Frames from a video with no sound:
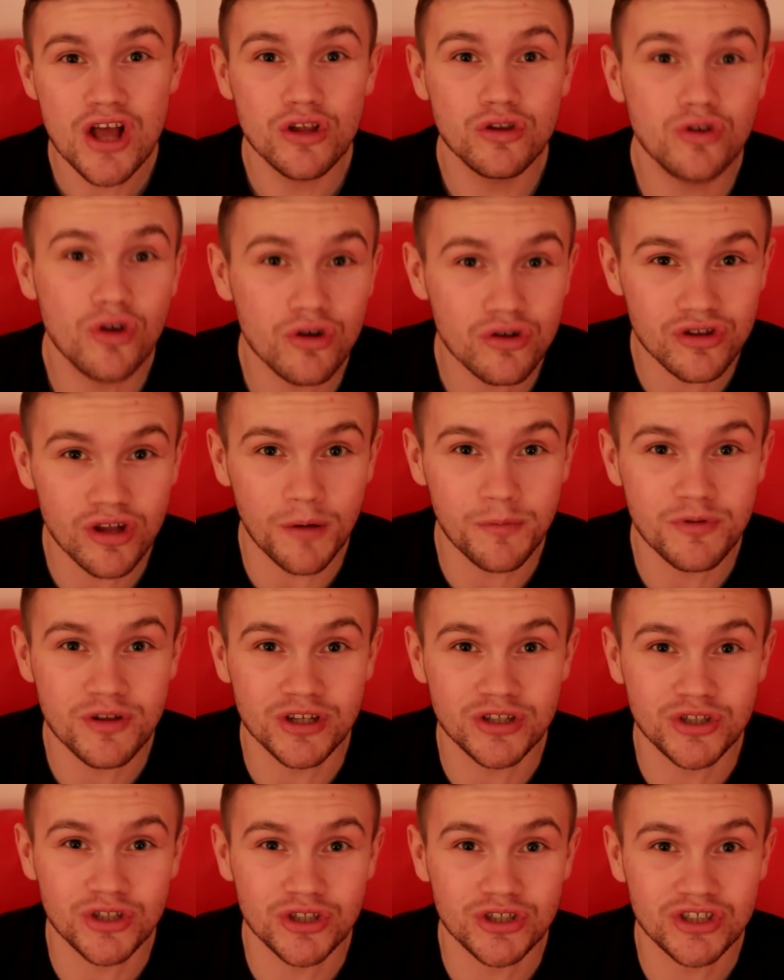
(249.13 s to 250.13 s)
2
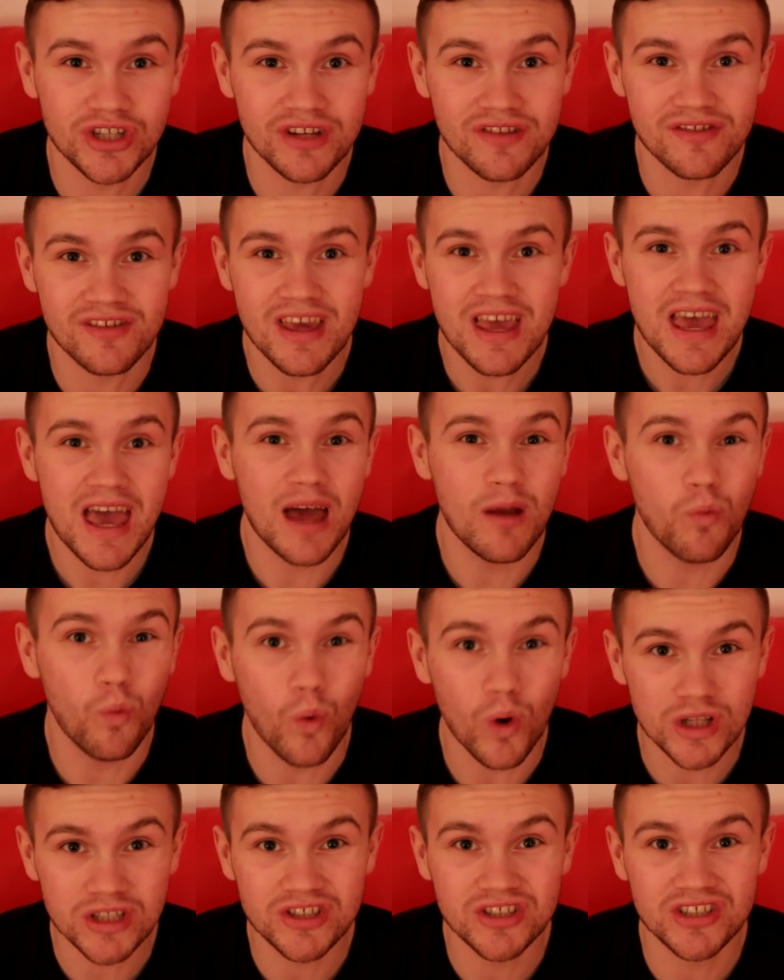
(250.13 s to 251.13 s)
substitutions and
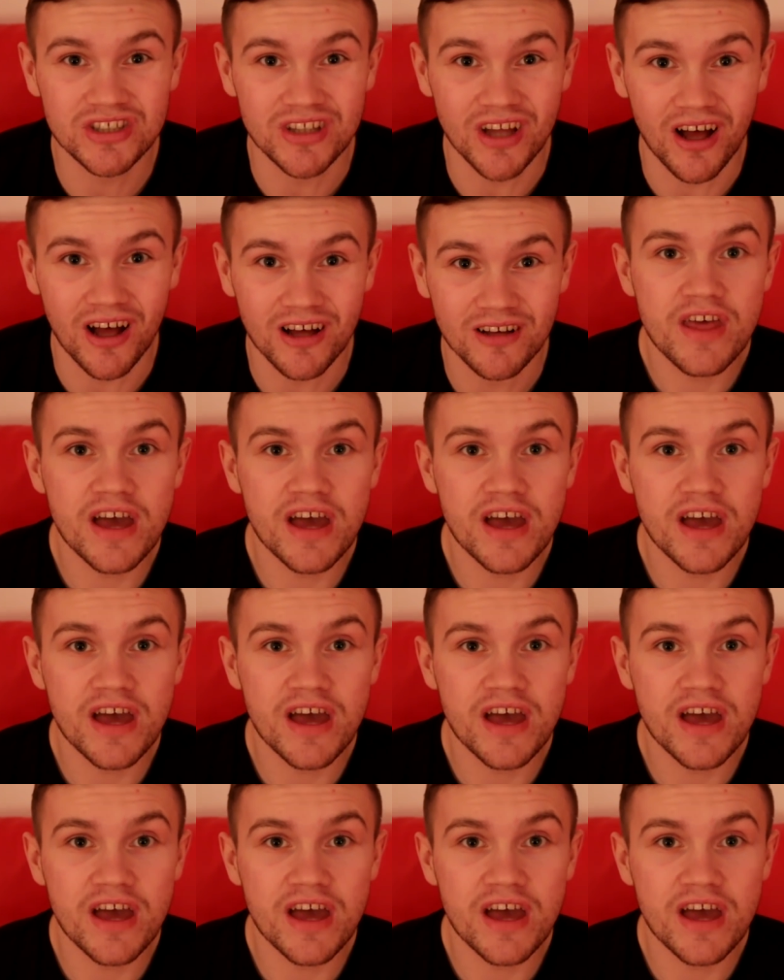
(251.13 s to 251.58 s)
1 start.